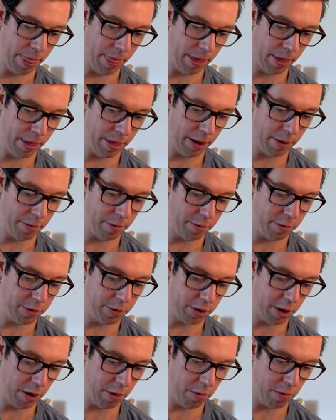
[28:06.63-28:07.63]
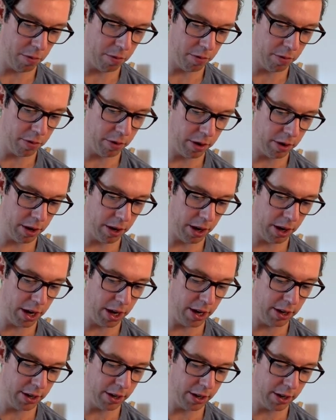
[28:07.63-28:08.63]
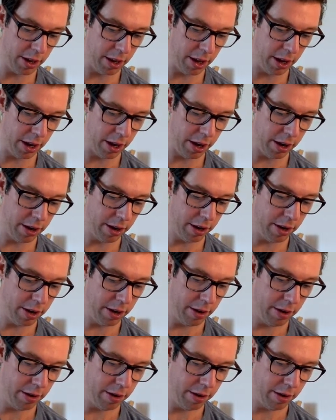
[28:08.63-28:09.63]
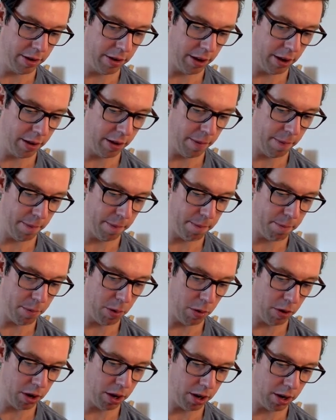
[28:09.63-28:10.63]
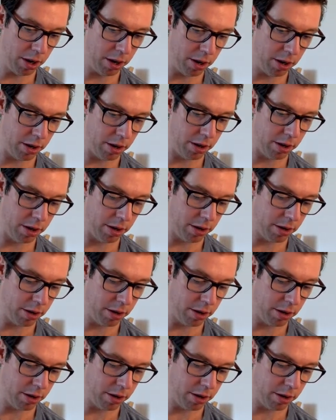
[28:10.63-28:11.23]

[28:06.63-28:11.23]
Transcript: we'll just go ease into that, then boing.